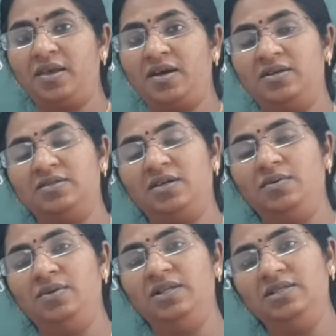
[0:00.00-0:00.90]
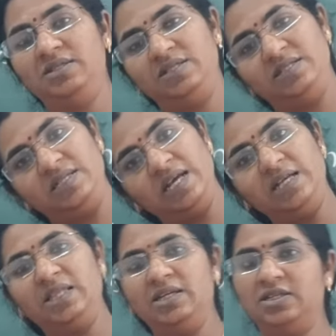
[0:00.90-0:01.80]
Karta will
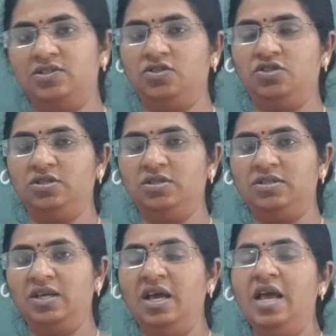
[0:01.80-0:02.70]
take the decisions.